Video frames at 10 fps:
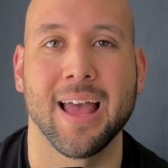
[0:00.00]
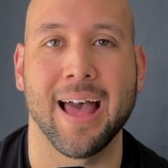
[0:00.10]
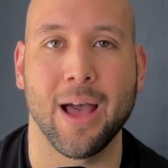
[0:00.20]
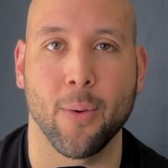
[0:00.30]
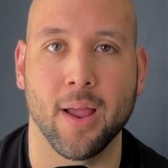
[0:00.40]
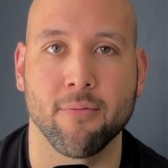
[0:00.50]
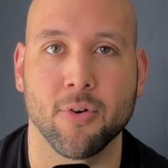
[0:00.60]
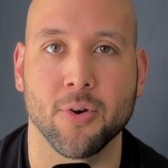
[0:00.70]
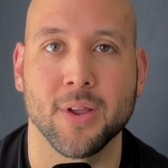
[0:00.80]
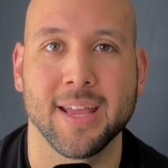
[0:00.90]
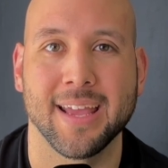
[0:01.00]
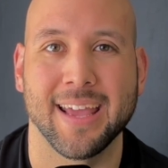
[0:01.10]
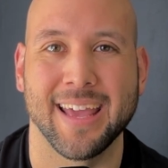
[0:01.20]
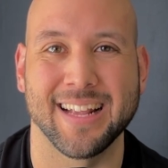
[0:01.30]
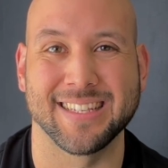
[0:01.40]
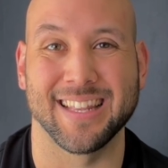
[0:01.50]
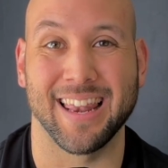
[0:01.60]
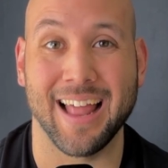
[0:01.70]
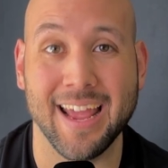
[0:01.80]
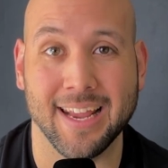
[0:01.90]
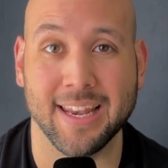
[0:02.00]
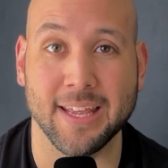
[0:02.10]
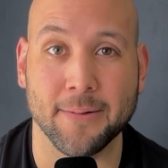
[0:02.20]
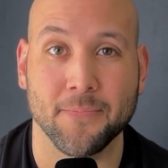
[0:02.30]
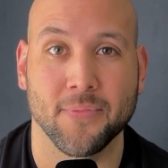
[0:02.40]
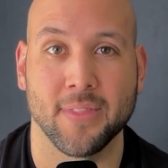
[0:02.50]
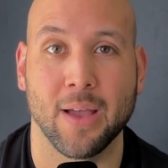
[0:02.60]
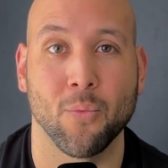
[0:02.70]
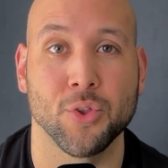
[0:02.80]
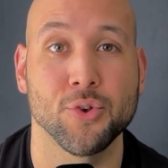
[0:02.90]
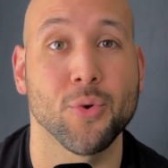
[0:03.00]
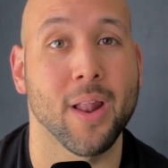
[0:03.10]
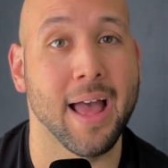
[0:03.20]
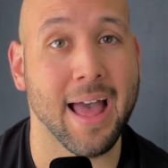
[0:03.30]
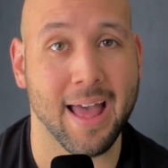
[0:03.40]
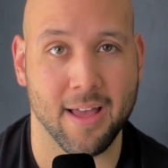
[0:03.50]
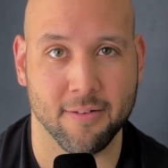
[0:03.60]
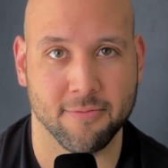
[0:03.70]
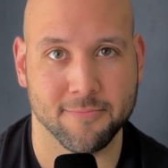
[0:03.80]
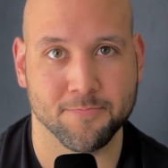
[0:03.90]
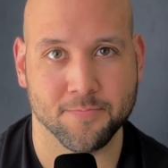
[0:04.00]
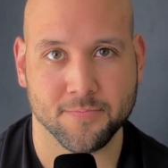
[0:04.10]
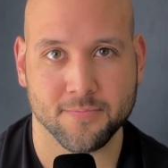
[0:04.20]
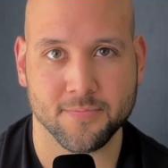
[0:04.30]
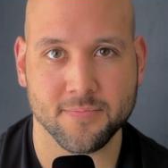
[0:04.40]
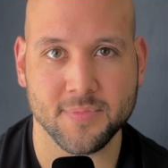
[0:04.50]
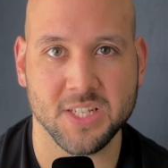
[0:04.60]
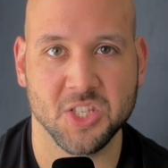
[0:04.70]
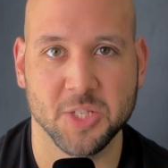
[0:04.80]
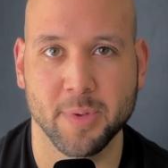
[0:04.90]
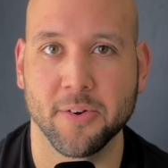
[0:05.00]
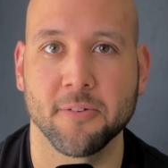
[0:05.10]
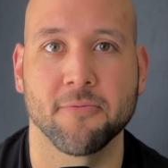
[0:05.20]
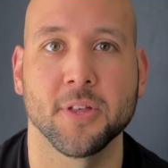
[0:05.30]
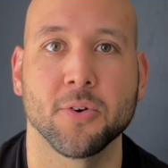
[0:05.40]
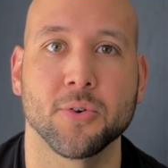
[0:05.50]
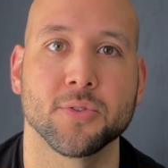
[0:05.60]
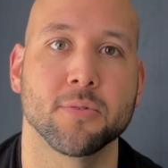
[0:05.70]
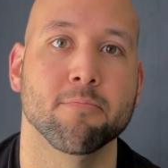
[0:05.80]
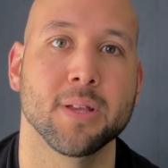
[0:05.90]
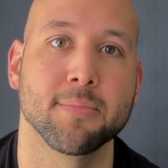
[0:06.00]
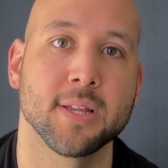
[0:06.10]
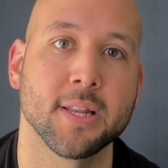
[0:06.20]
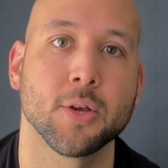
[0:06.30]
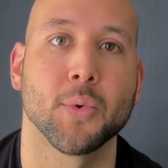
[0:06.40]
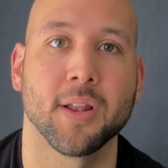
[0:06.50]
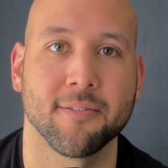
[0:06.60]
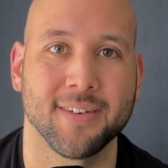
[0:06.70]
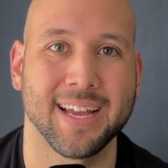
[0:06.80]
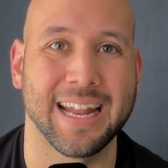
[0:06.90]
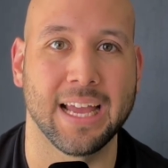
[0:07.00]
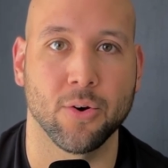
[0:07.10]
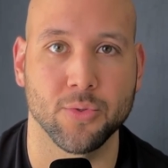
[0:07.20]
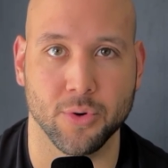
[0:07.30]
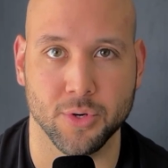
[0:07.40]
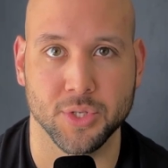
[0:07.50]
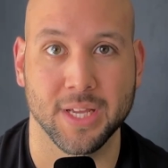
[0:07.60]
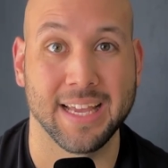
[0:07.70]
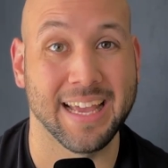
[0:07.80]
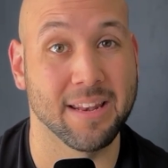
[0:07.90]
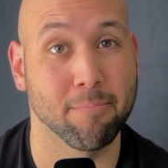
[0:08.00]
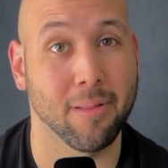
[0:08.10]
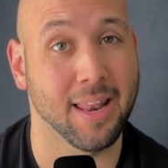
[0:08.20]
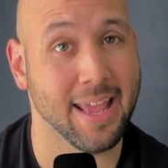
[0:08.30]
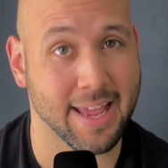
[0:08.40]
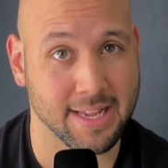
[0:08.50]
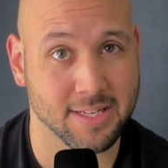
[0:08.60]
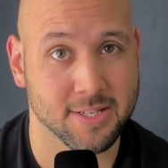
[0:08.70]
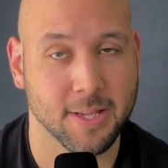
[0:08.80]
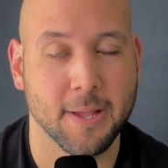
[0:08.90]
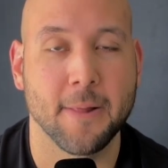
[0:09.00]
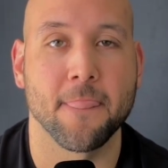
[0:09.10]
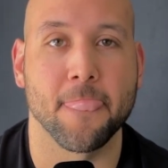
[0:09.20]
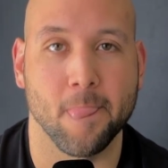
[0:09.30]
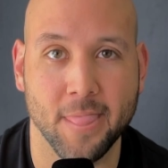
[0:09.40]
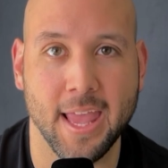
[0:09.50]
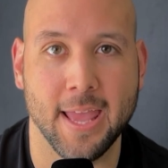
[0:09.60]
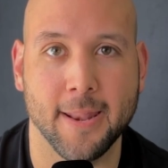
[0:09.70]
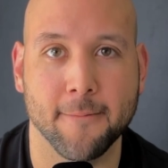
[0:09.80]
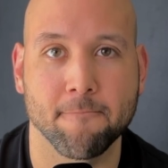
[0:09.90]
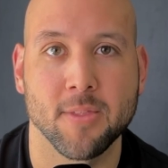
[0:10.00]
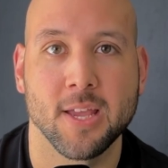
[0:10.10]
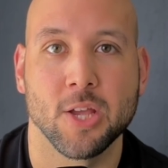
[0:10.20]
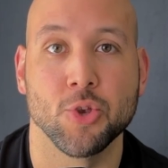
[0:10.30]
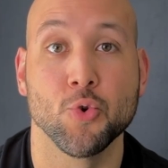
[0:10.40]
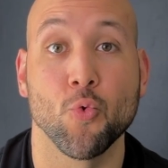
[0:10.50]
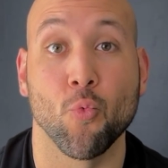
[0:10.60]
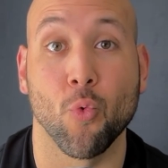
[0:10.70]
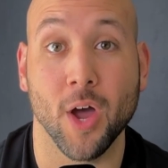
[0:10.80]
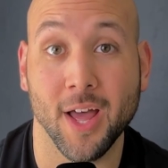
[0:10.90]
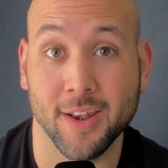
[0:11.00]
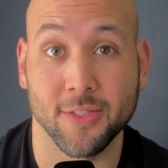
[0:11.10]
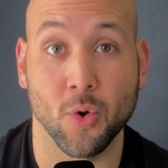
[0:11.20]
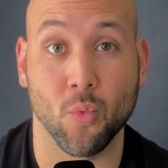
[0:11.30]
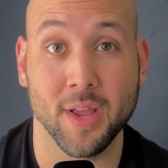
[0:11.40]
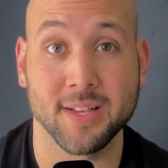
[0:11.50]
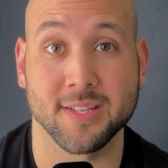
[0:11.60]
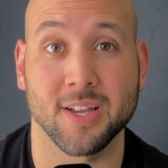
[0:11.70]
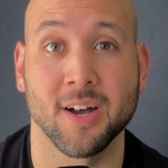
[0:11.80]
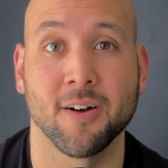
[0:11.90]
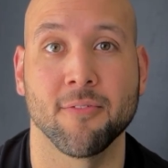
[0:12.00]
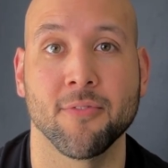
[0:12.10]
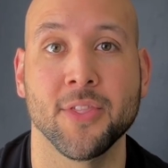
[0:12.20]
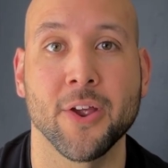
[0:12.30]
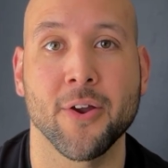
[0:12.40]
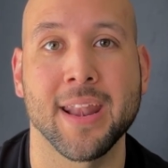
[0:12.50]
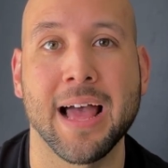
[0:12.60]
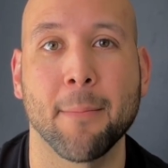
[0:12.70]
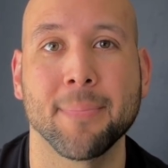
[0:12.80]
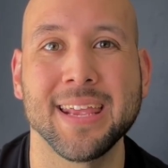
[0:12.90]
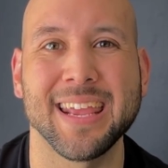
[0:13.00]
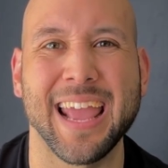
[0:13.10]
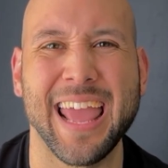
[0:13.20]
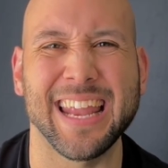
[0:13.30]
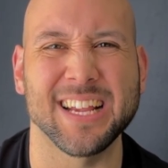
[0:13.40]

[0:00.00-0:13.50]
However, it is likely that when you don't have spirit-filled, biblically qualified elders in place, then you run the risk of there not being any